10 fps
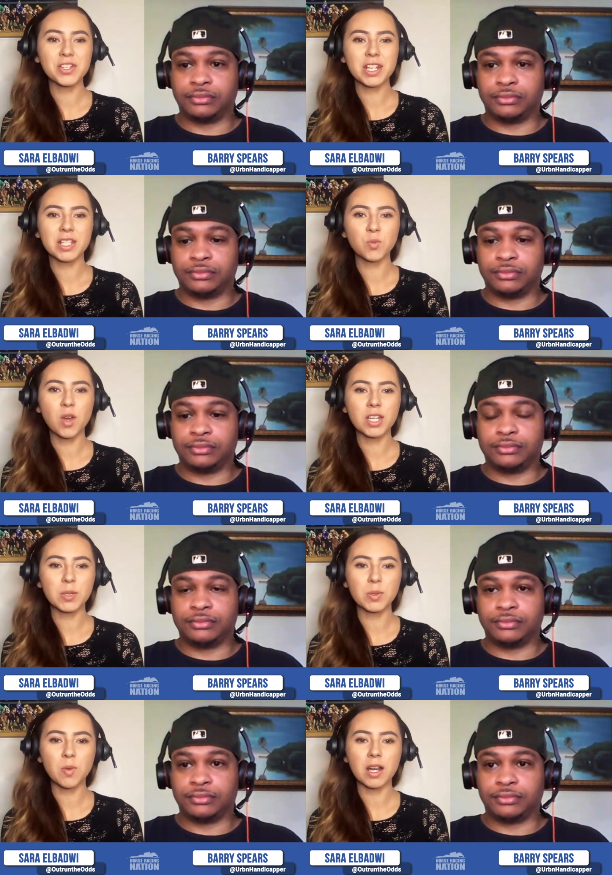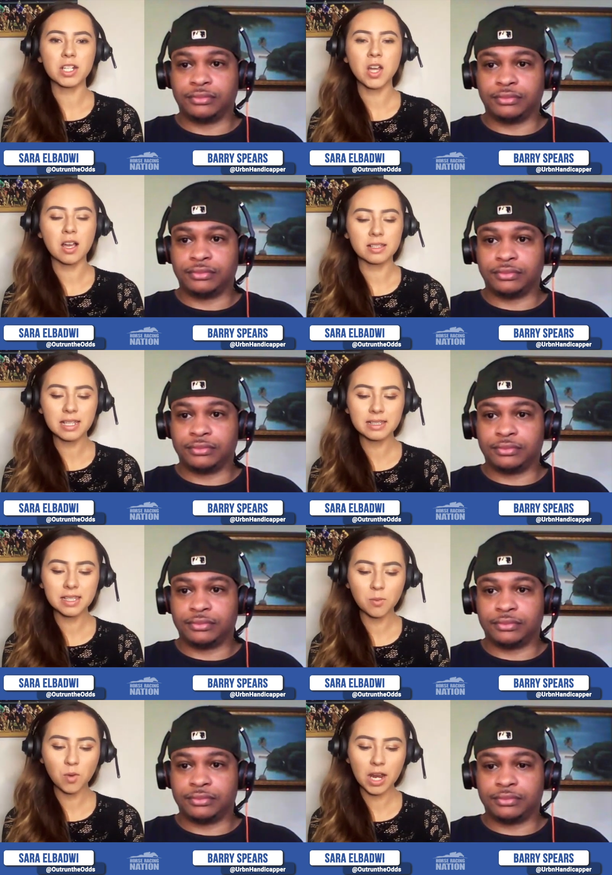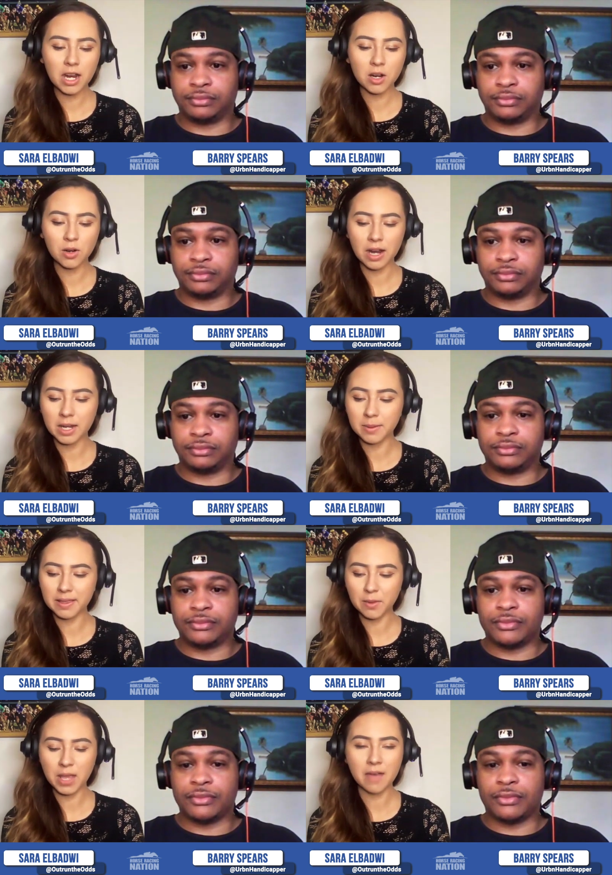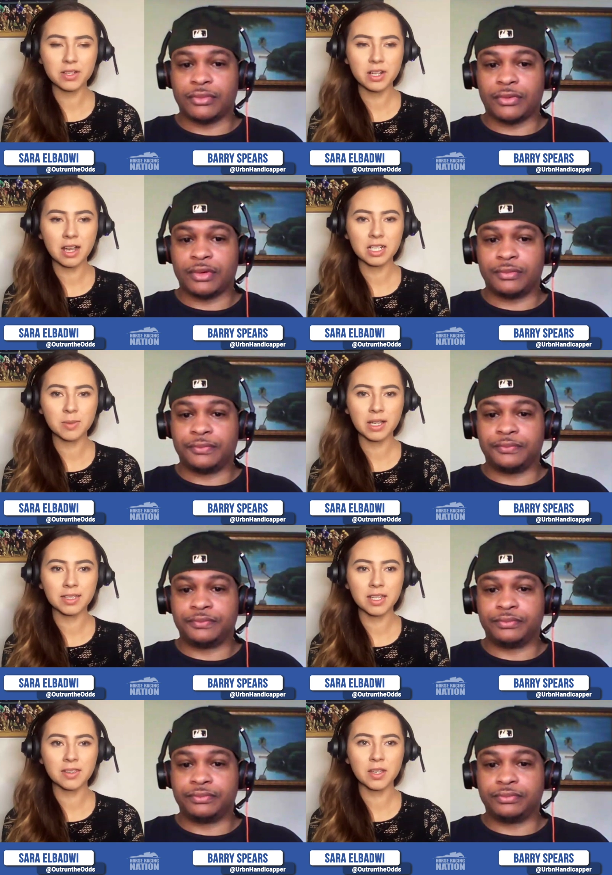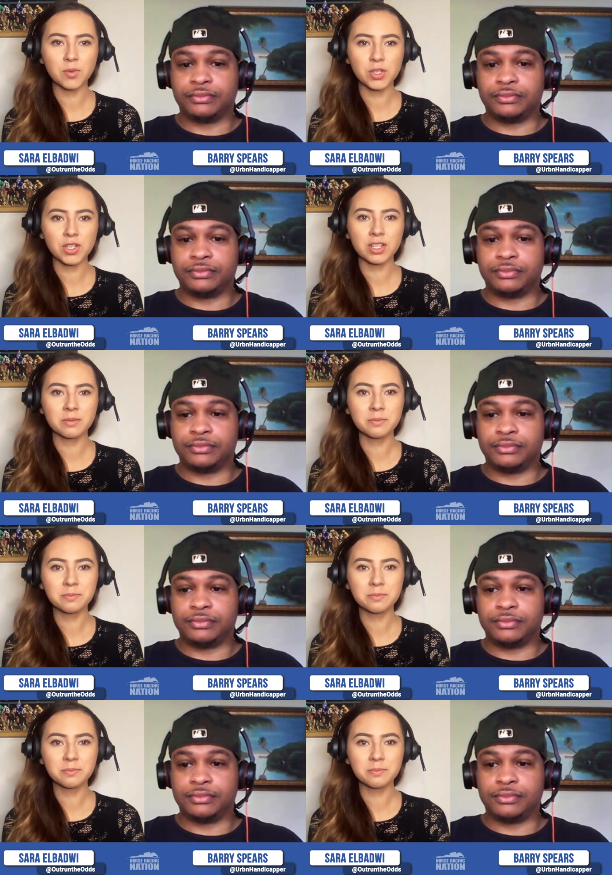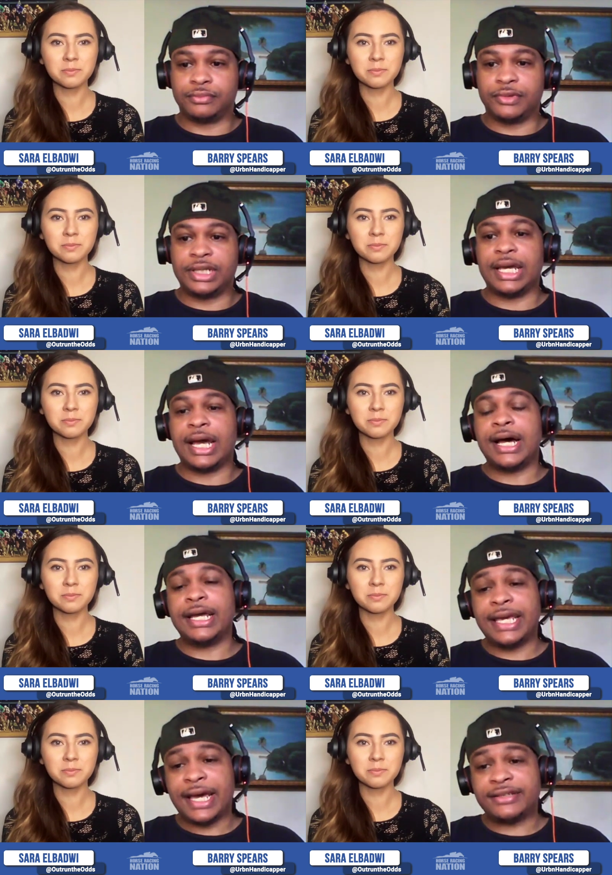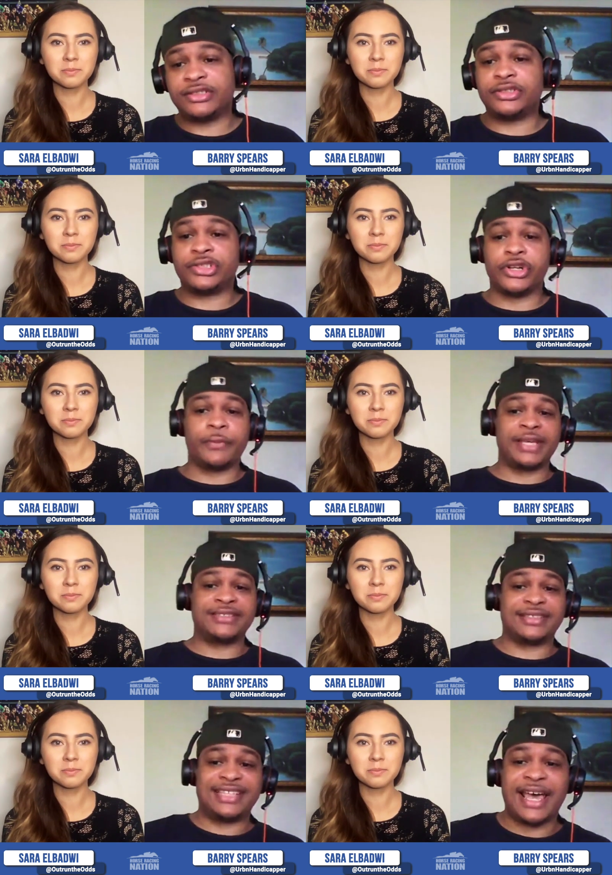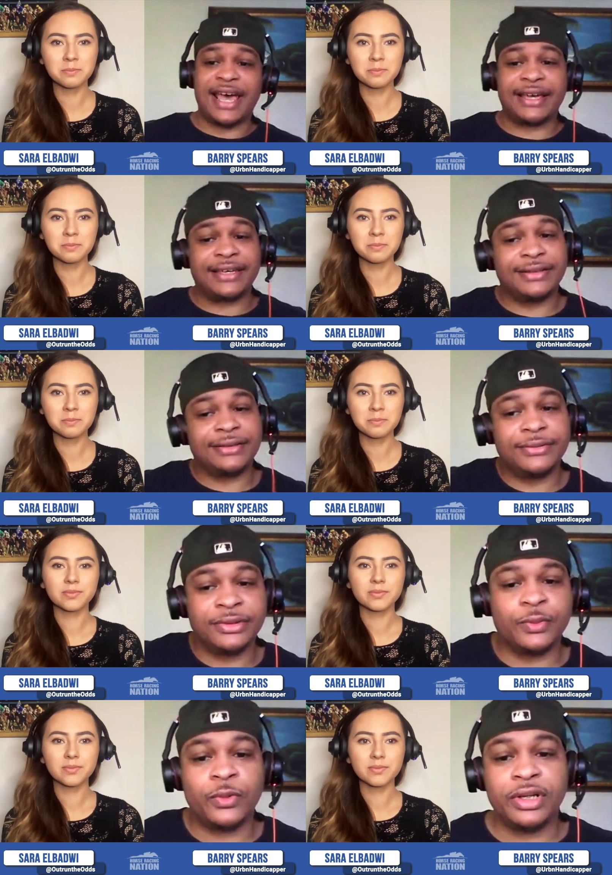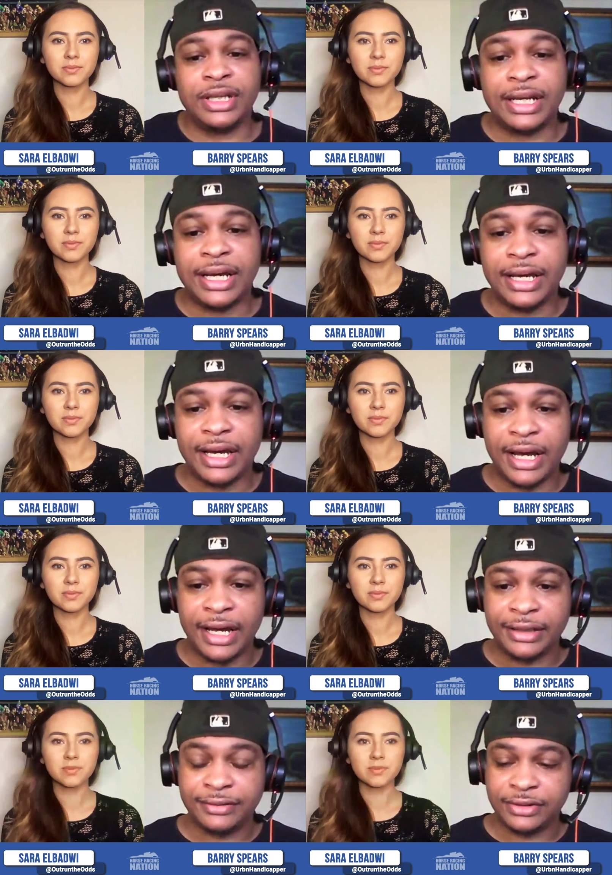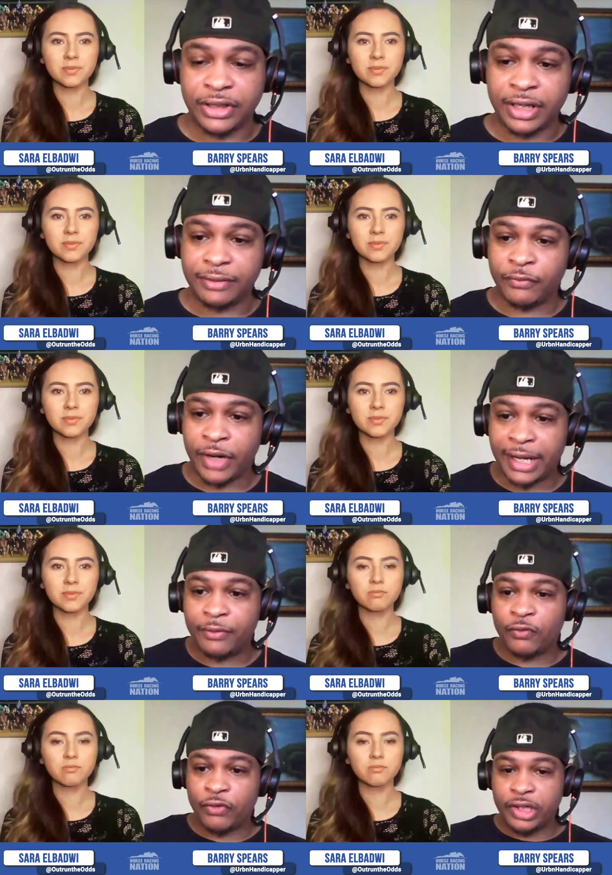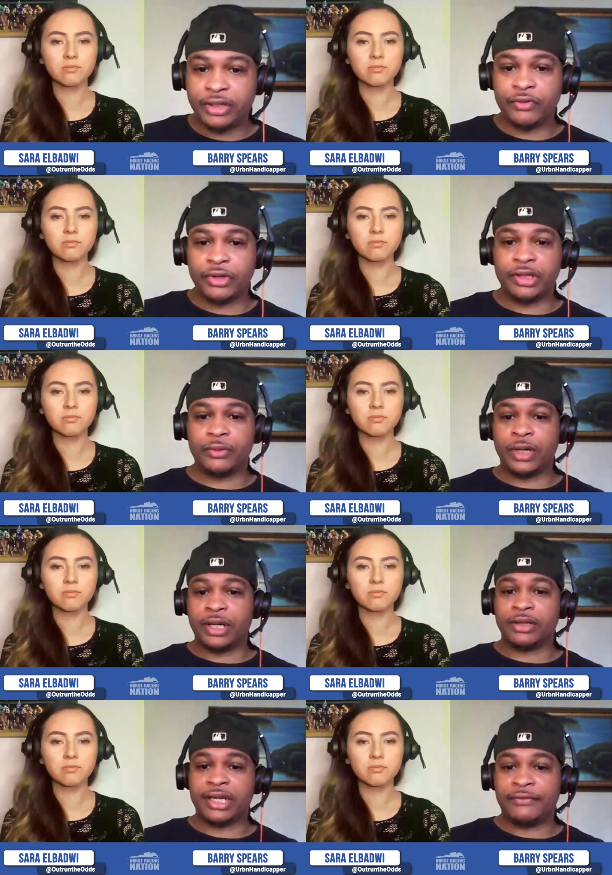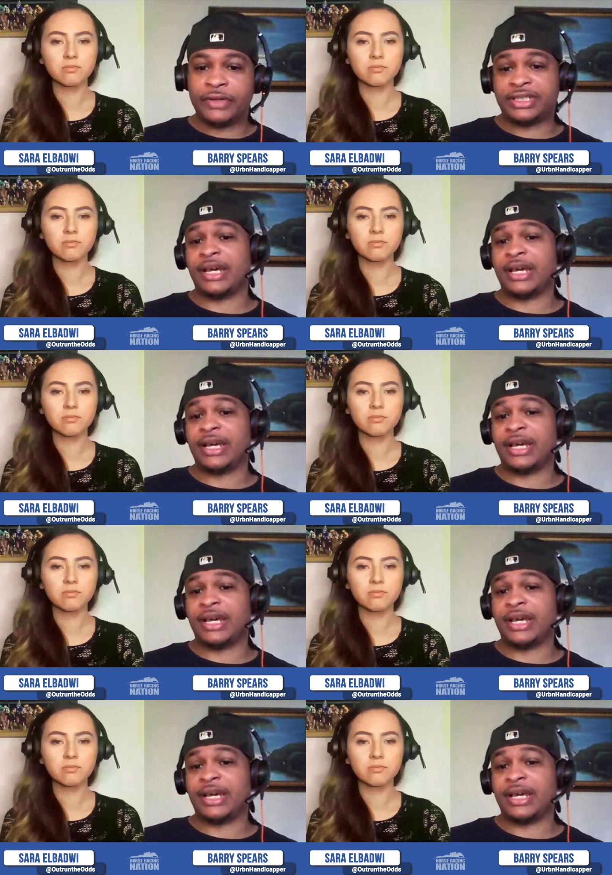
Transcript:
Speaker 1: mention as one you would want to toss in somewhere, or anybody that we haven't talked about that you think we should?
Speaker 2: Uh, yes, sharp as a tack was one that I, I thought ran really, really well every